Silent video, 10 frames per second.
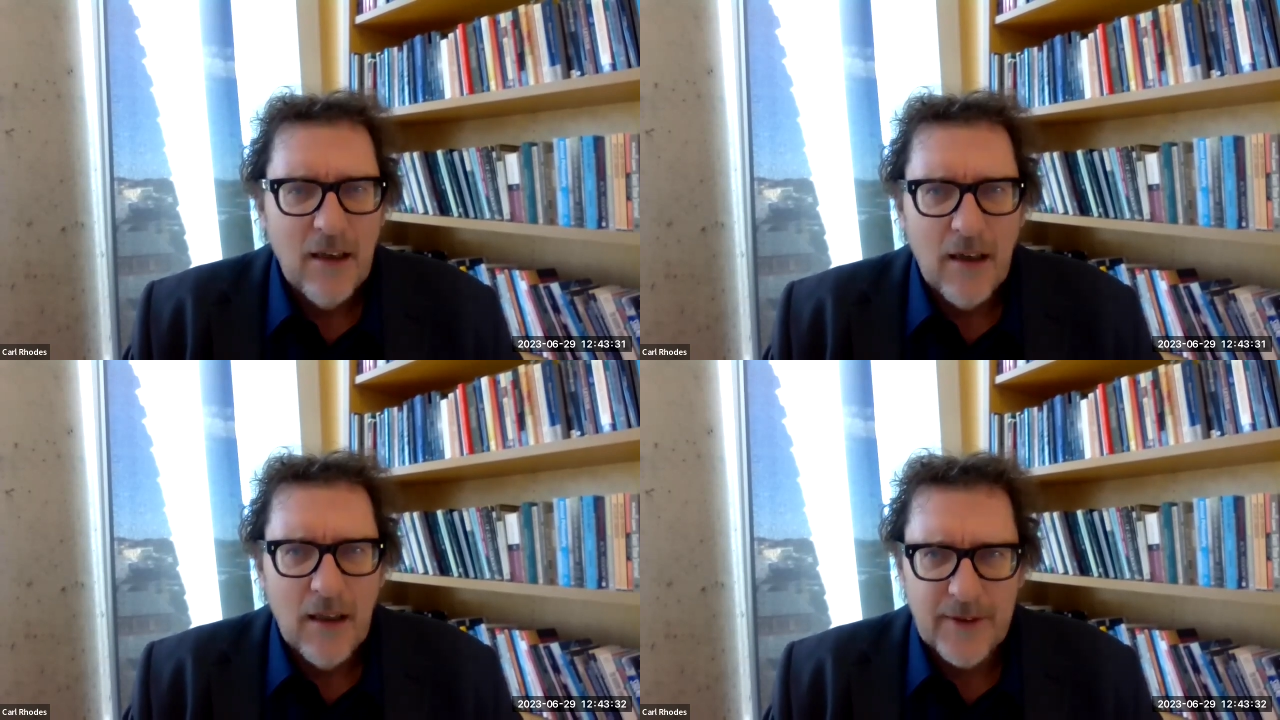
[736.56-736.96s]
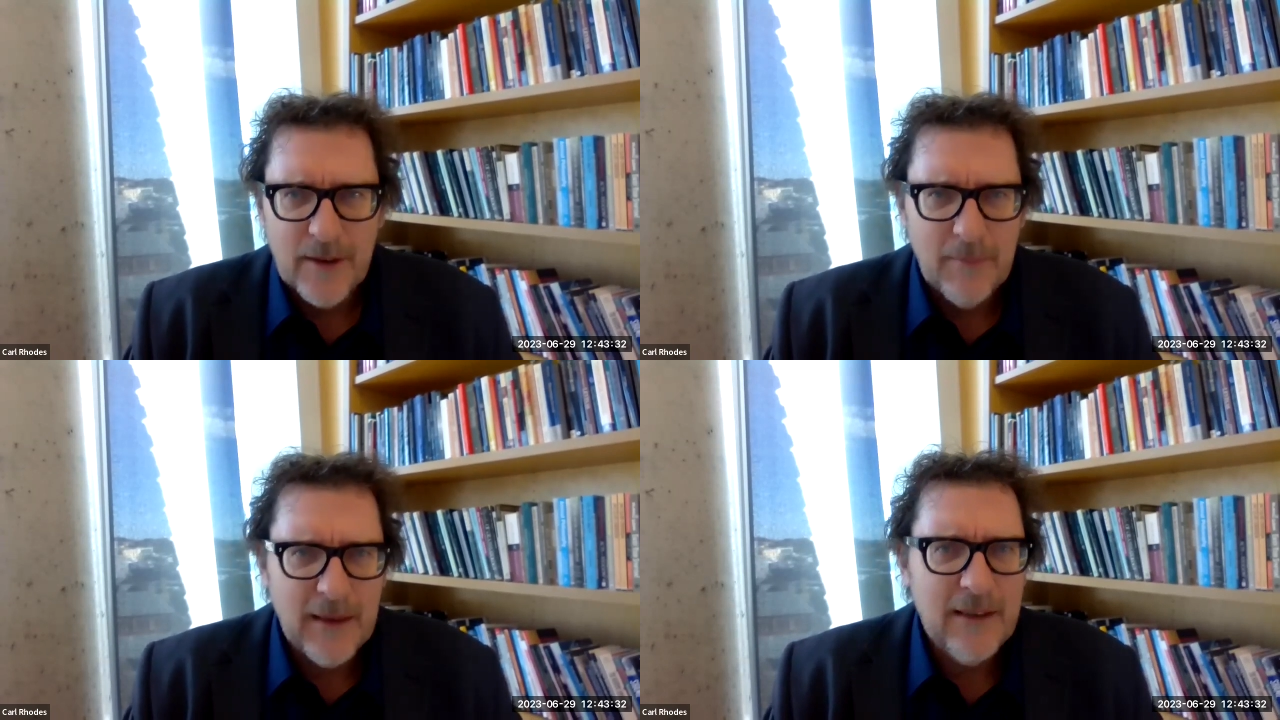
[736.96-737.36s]
of an
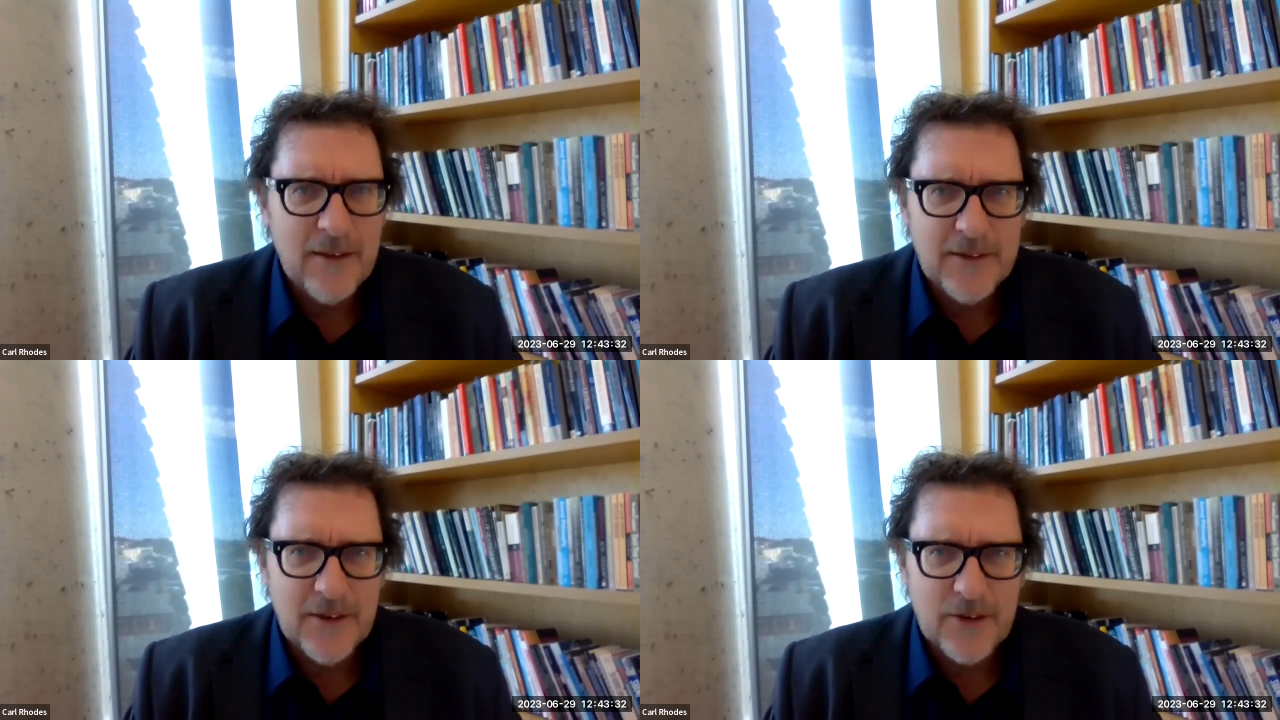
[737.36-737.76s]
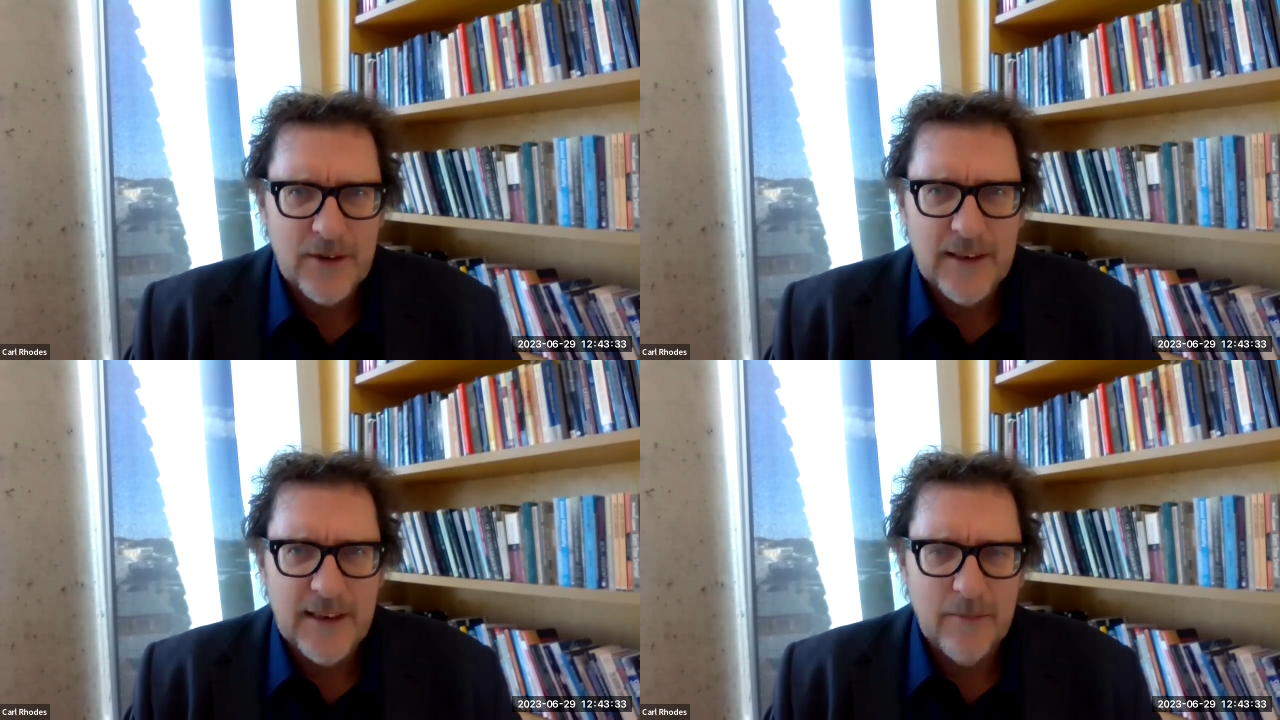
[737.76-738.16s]
American
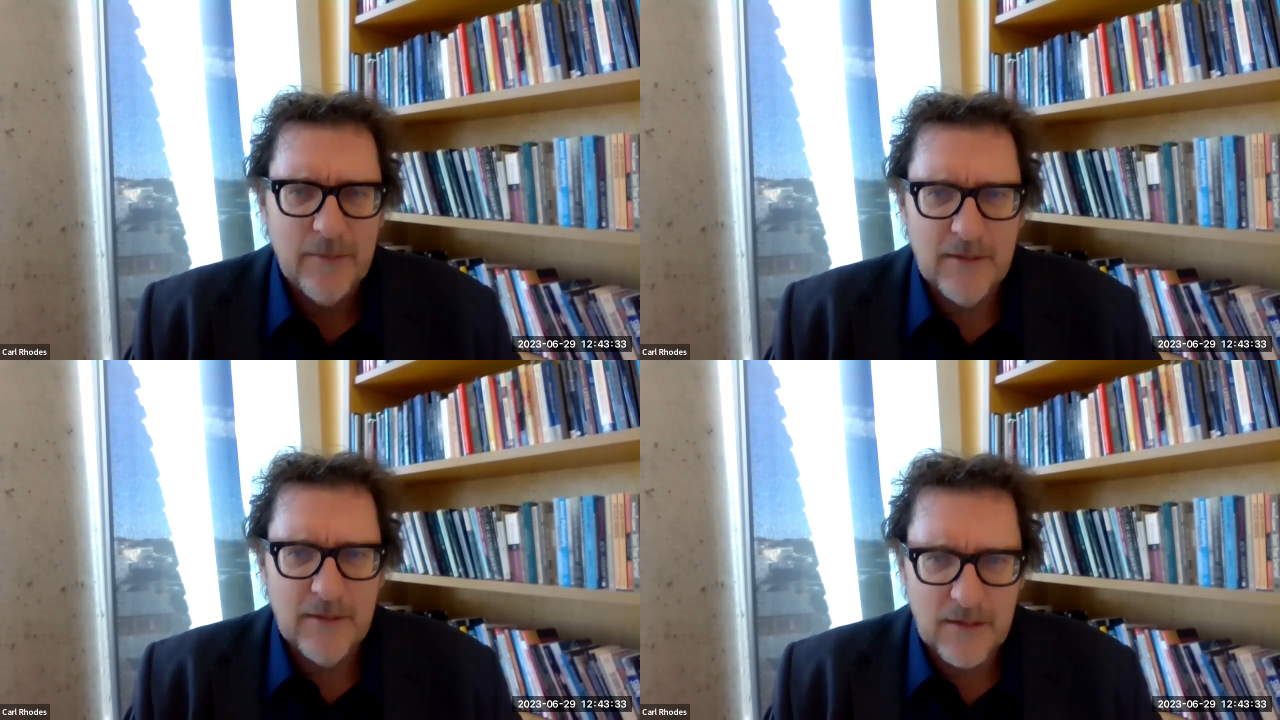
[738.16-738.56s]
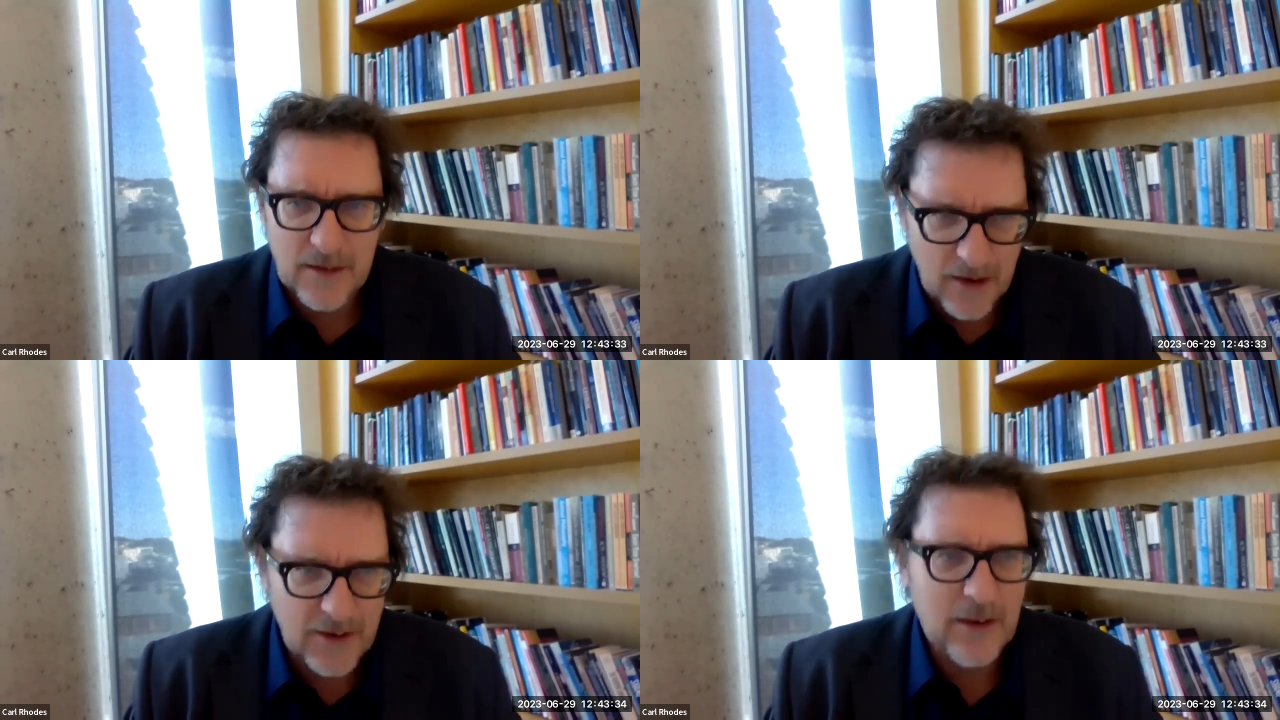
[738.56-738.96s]
dream
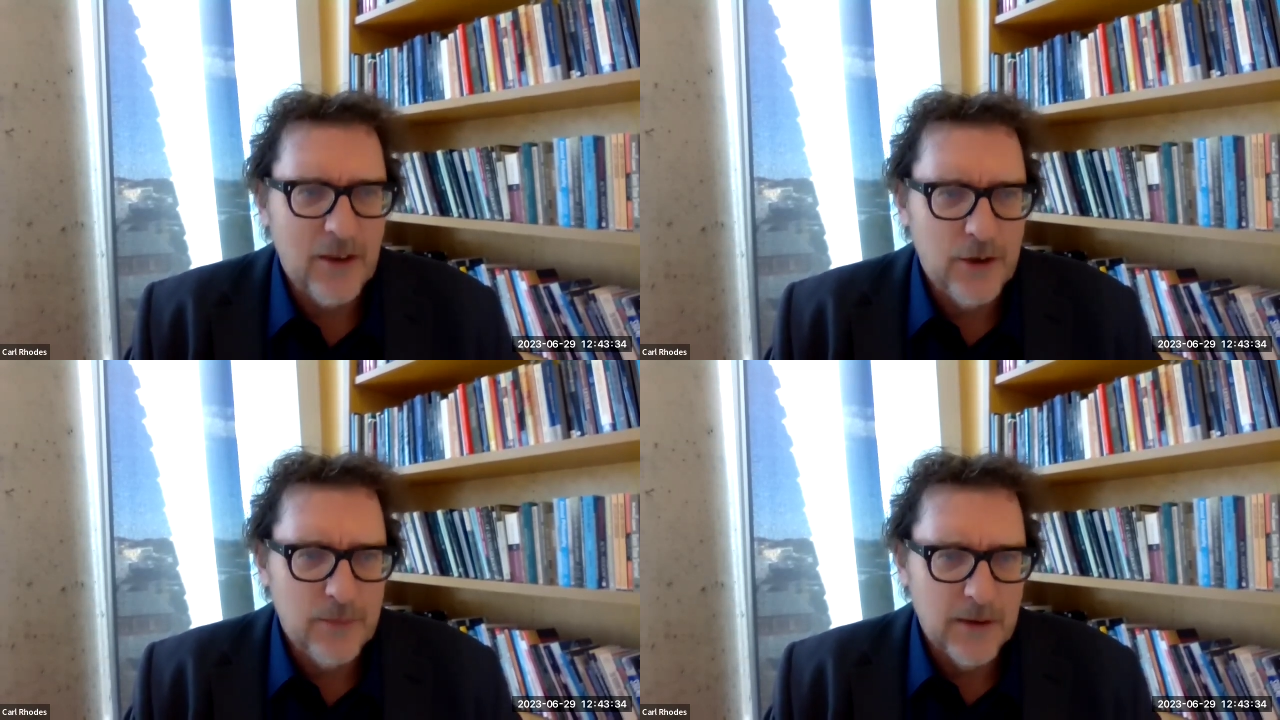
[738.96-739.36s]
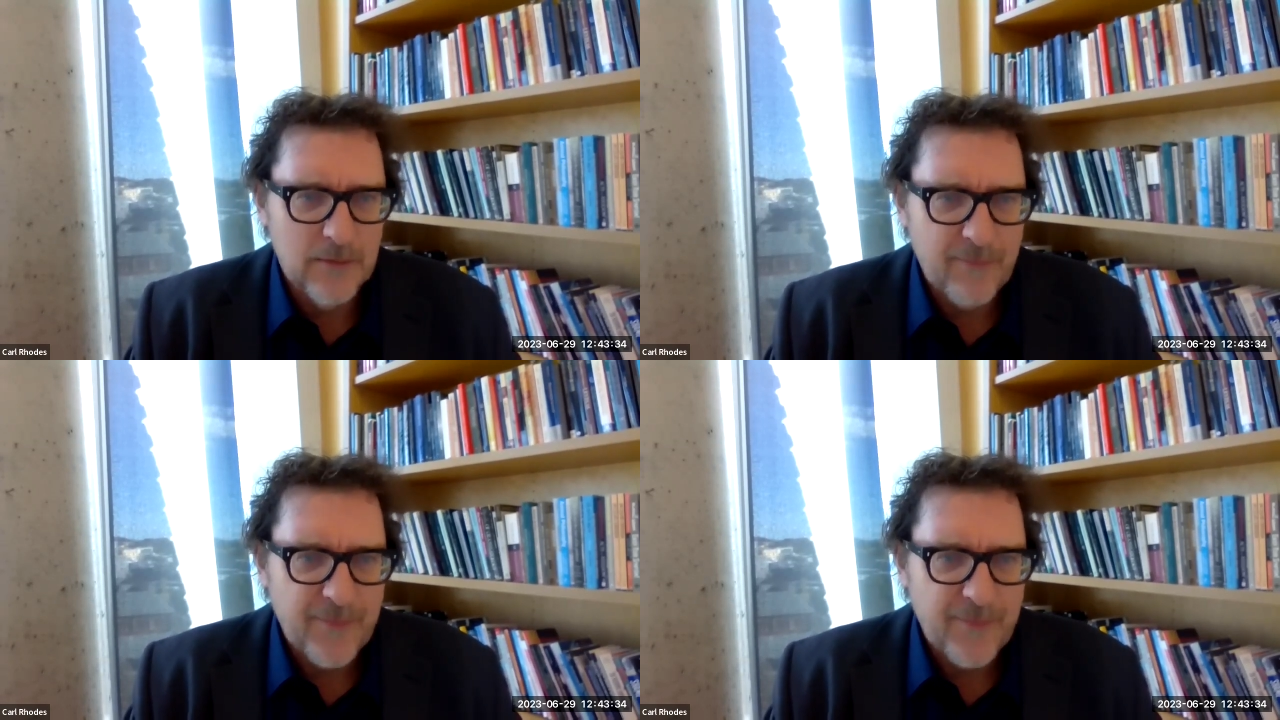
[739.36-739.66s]
gone global.